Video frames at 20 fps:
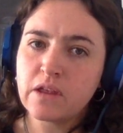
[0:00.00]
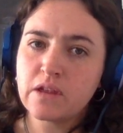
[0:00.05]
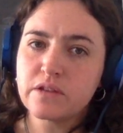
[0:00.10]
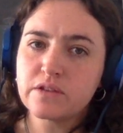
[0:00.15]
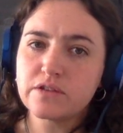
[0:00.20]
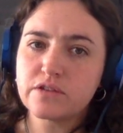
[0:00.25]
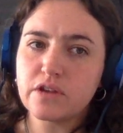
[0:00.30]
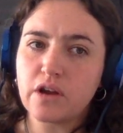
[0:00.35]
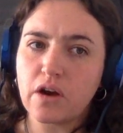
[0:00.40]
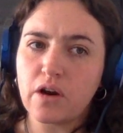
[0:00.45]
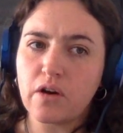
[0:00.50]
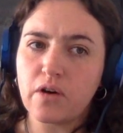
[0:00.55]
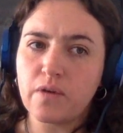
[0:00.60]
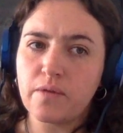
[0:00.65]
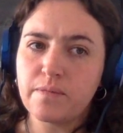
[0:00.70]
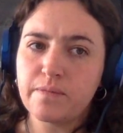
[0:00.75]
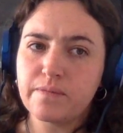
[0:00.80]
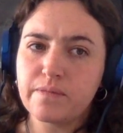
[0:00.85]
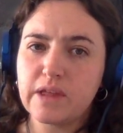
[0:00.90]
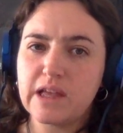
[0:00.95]

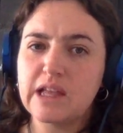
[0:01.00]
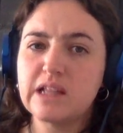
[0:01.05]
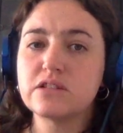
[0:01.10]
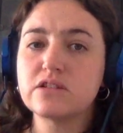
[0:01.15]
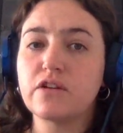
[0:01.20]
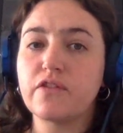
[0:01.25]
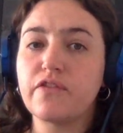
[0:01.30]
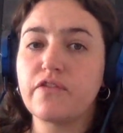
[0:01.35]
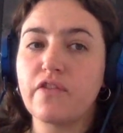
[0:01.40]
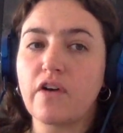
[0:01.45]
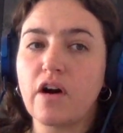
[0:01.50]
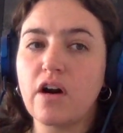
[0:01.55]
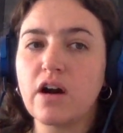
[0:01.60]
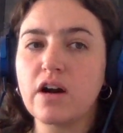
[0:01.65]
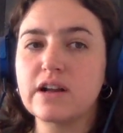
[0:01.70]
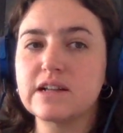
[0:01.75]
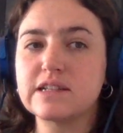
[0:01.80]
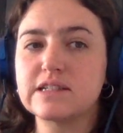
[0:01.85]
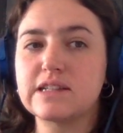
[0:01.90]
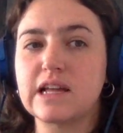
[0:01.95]
So
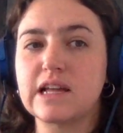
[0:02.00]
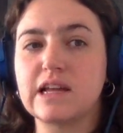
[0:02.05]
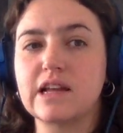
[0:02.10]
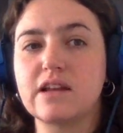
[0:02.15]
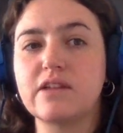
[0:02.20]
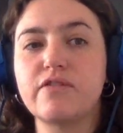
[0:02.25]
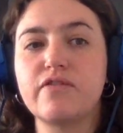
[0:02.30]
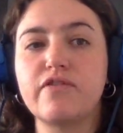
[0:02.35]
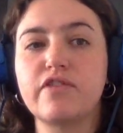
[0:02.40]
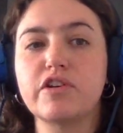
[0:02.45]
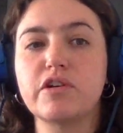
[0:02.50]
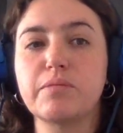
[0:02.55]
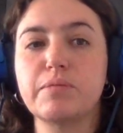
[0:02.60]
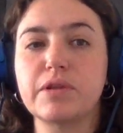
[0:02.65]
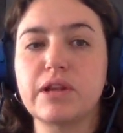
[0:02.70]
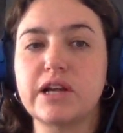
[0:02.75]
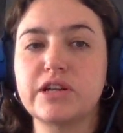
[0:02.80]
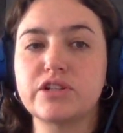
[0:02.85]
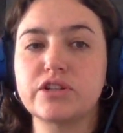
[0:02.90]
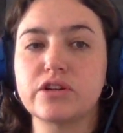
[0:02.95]
insofar as they can feel
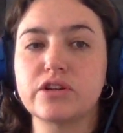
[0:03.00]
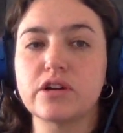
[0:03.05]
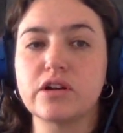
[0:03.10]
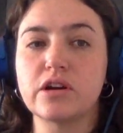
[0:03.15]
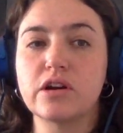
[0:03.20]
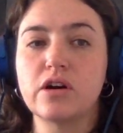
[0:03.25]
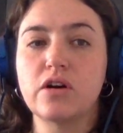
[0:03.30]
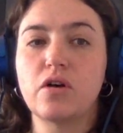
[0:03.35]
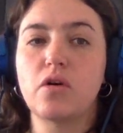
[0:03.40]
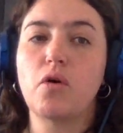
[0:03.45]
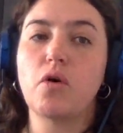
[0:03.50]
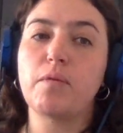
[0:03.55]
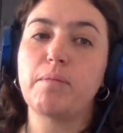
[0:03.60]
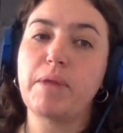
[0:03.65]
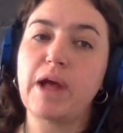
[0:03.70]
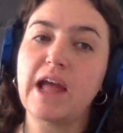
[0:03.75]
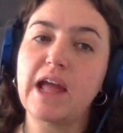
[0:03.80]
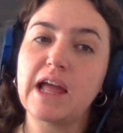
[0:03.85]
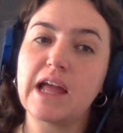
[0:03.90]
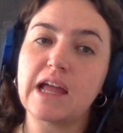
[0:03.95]
pleasure or
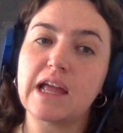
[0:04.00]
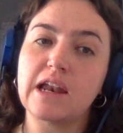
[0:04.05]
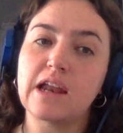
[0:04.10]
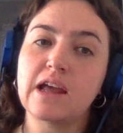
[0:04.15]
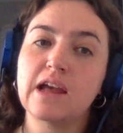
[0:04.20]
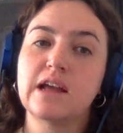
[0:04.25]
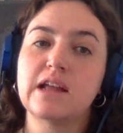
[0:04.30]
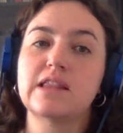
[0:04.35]
pain,